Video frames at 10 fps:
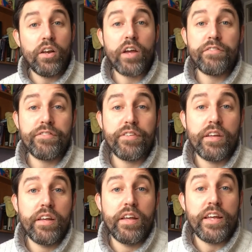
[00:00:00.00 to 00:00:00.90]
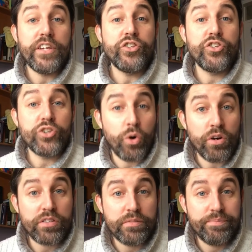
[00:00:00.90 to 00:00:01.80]
life is
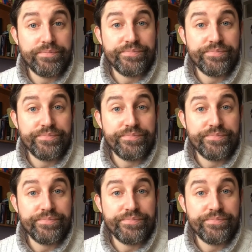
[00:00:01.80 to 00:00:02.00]
short.